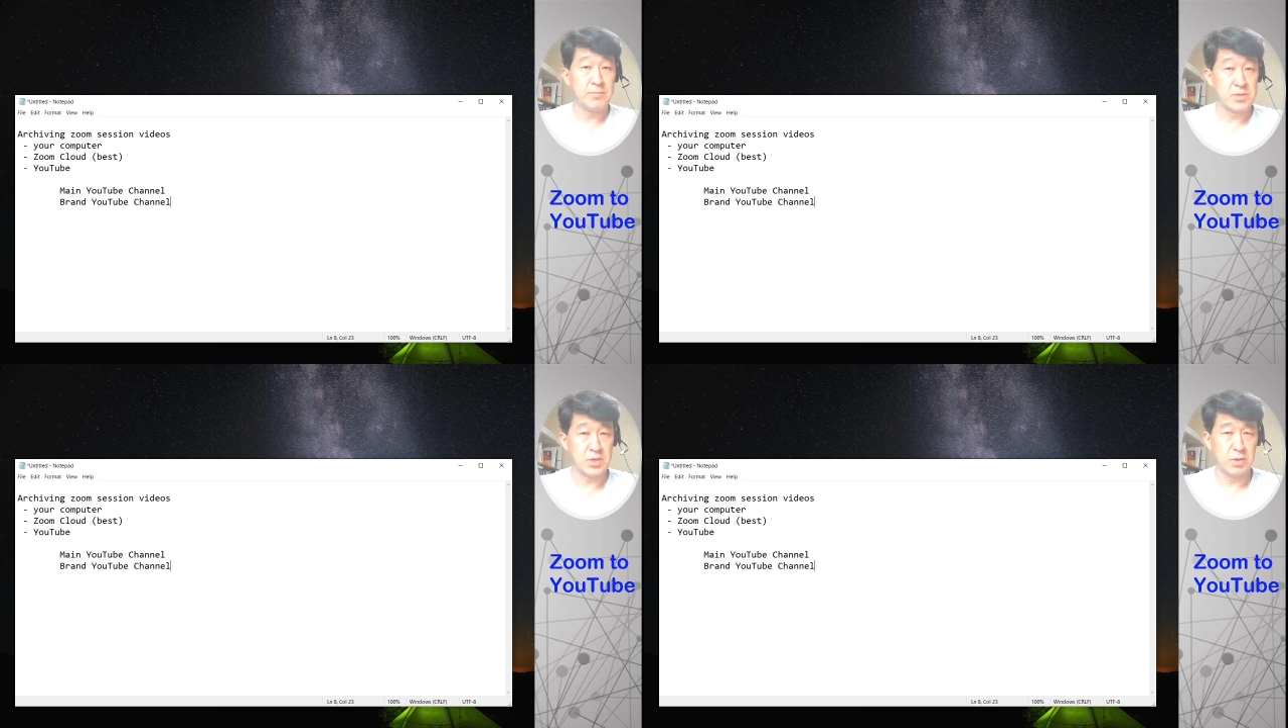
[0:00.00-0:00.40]

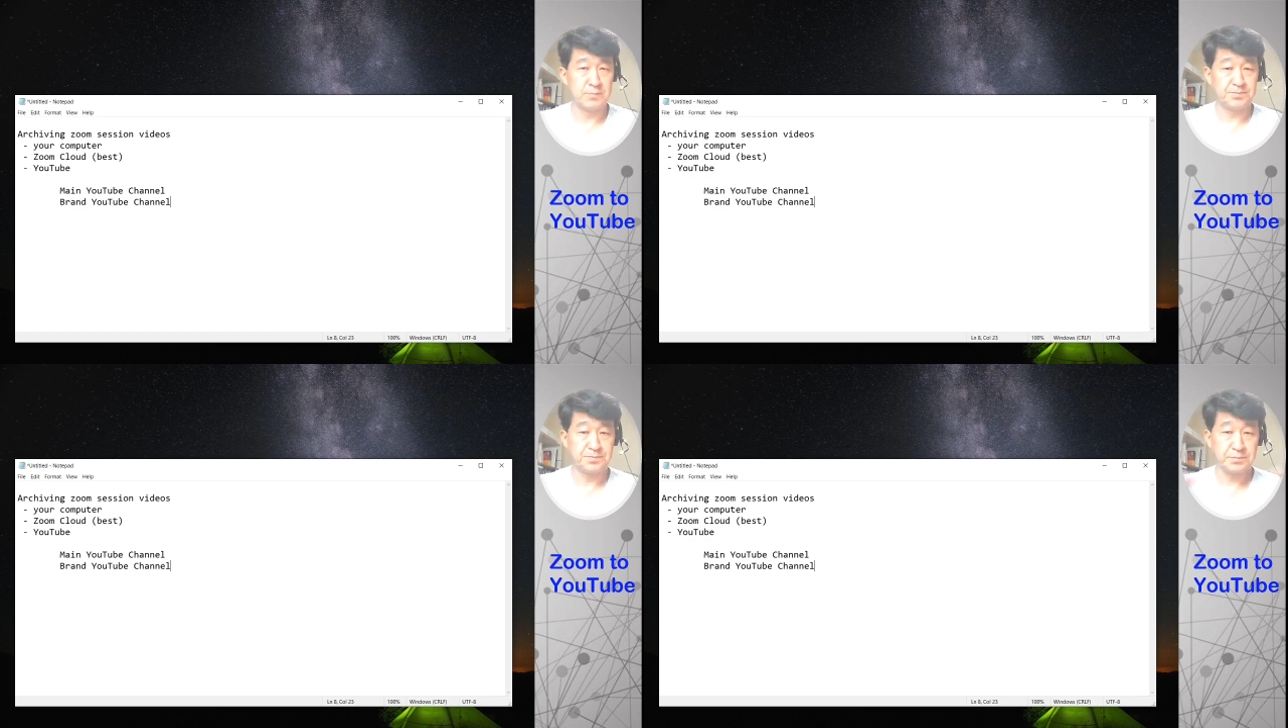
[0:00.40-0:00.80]
So
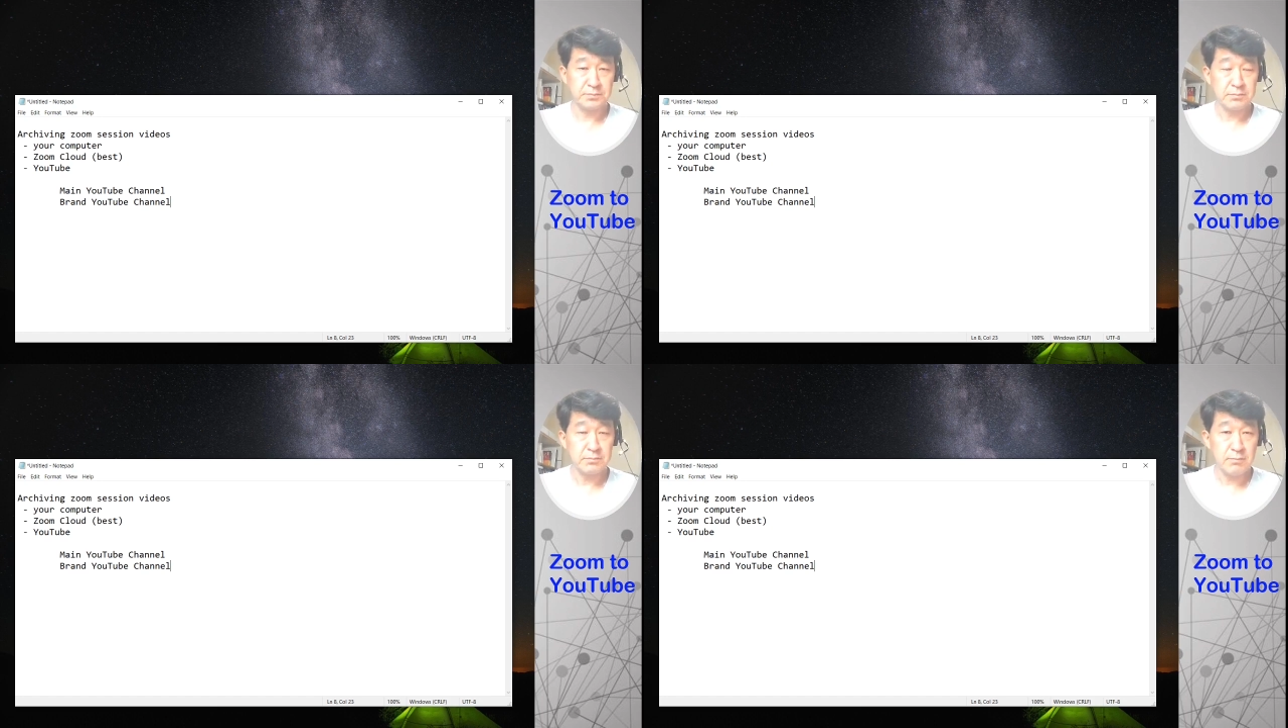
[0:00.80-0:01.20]

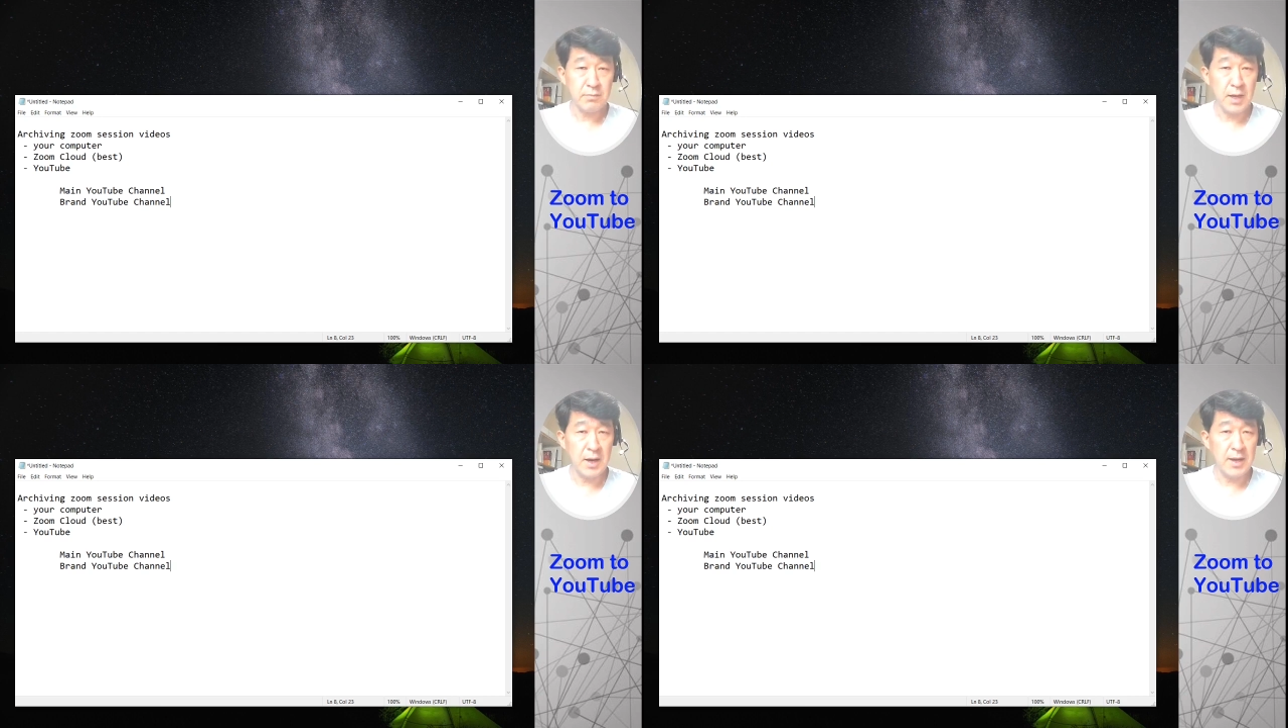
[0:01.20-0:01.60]

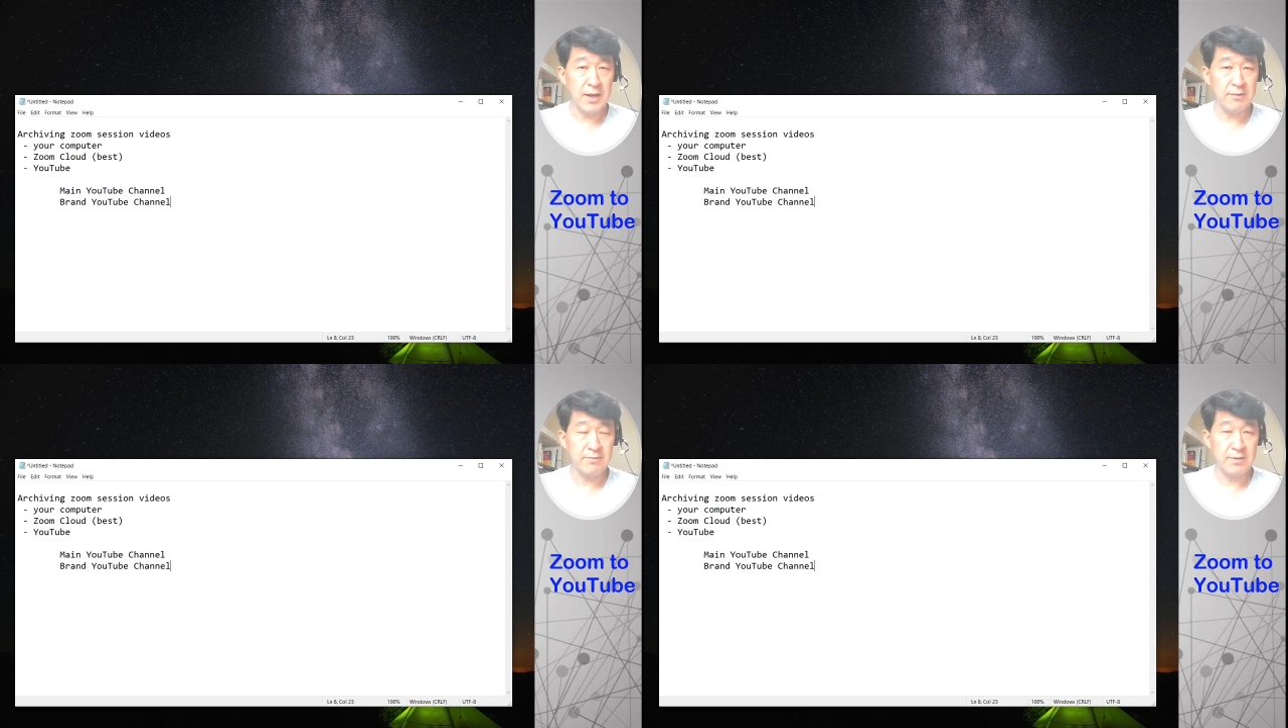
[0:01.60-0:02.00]
I
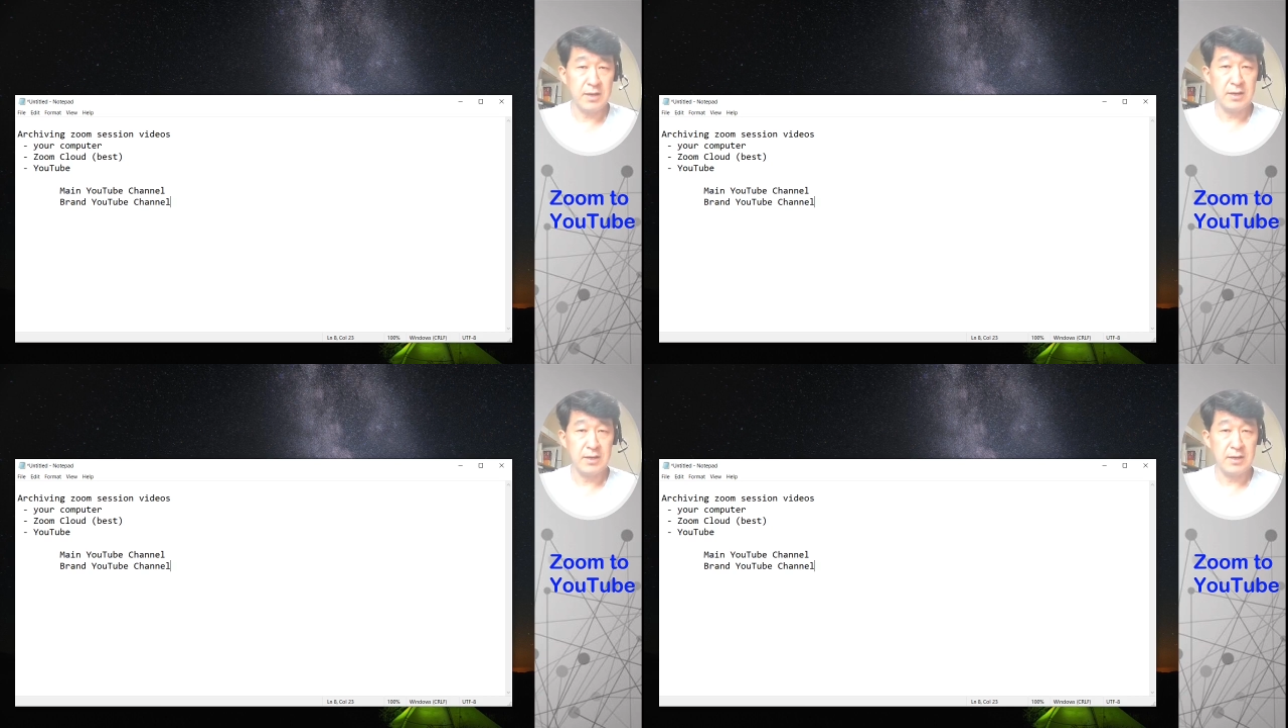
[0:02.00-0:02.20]
have